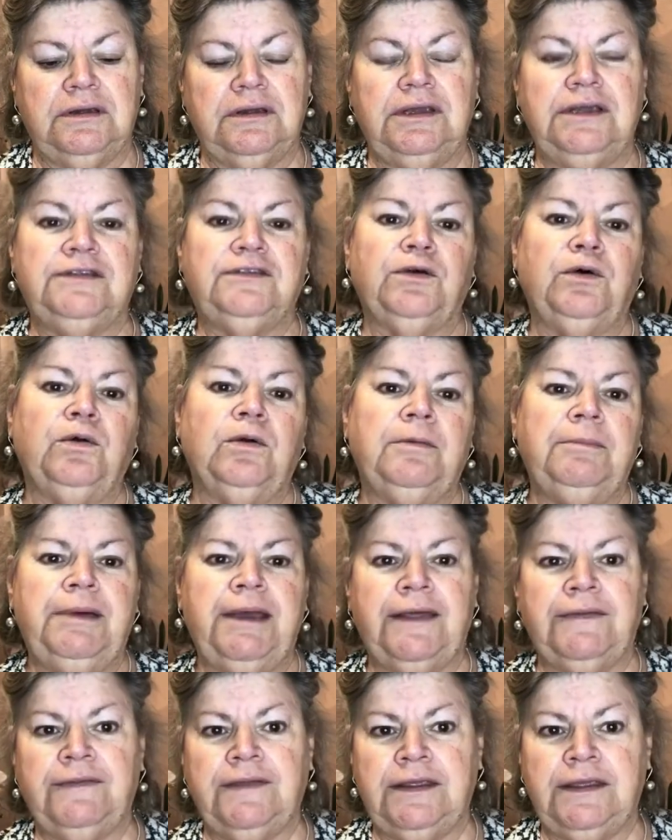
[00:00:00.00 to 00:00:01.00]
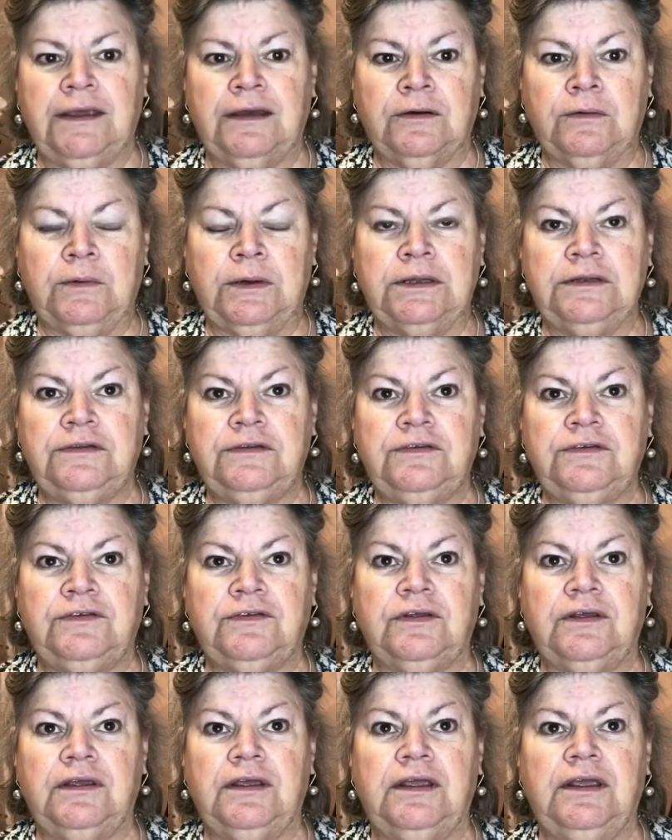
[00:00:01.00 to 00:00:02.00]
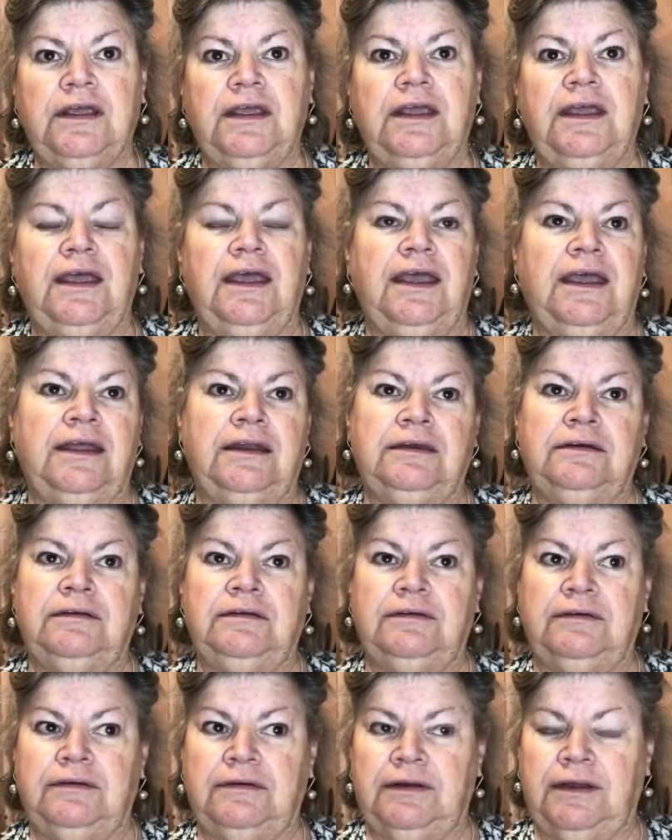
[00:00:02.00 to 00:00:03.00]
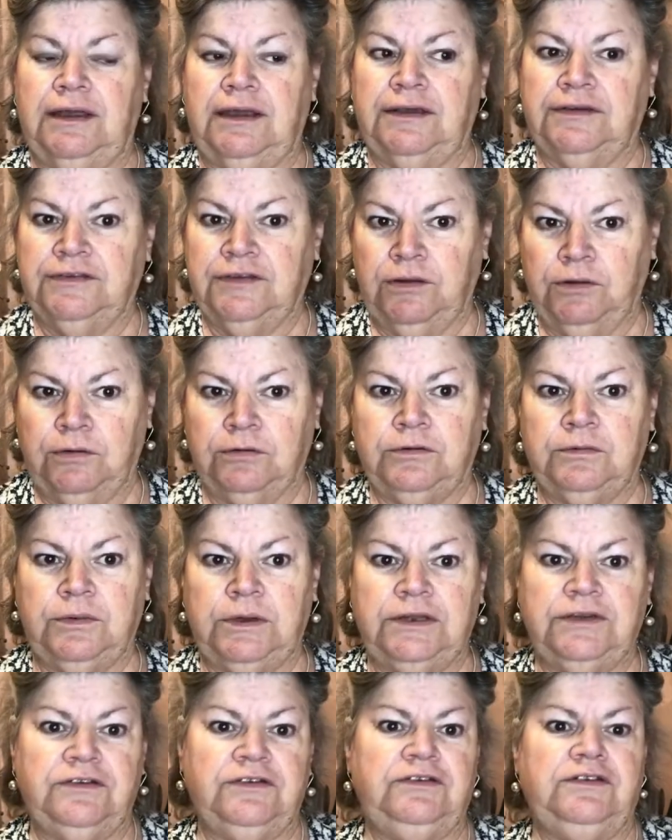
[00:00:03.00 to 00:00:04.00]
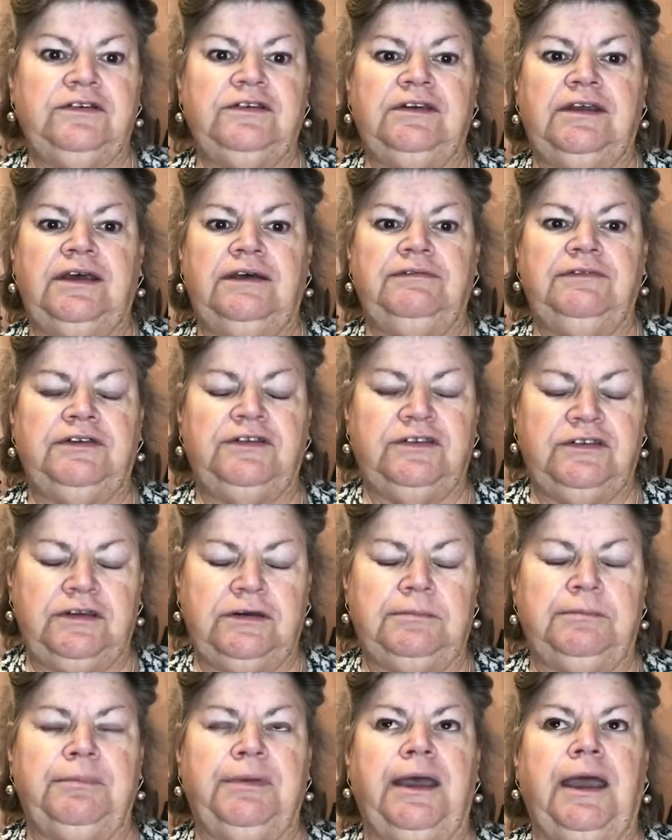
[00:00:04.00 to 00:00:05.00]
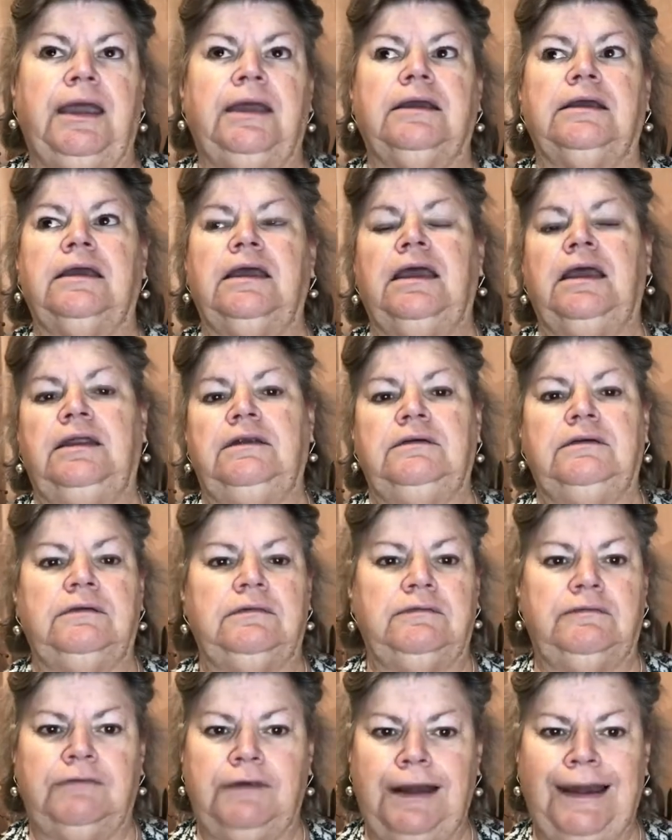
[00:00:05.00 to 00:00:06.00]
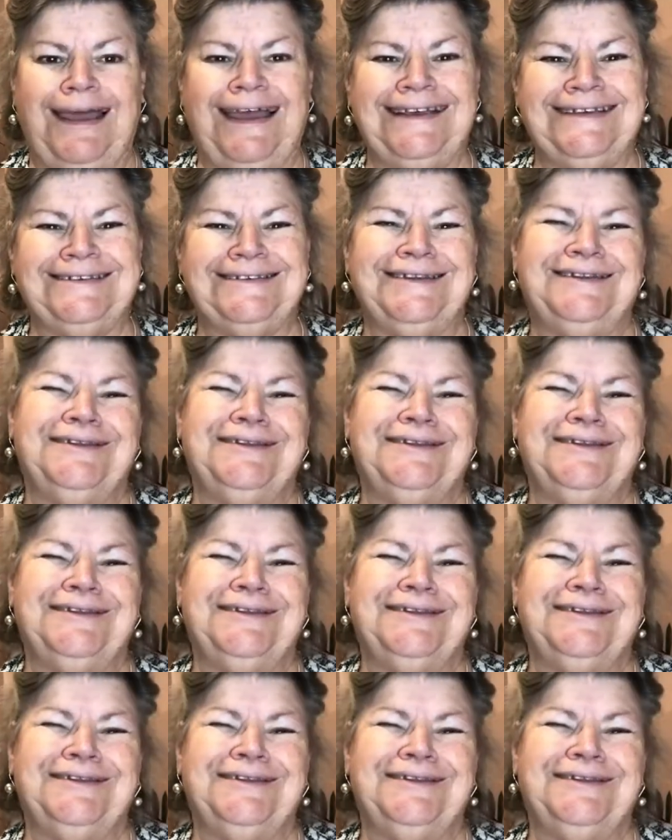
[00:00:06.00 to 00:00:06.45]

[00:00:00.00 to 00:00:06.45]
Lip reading: it's all about the young ones, and us older ones just have to sit back and relax